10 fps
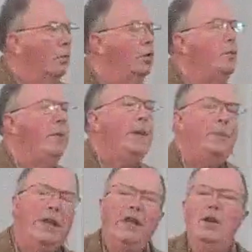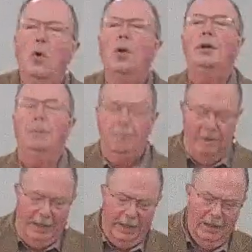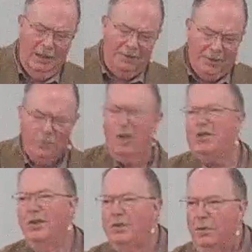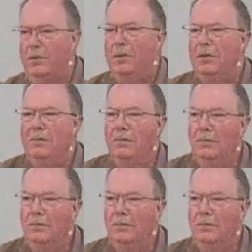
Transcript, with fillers: Do people in court ever stretch the truth?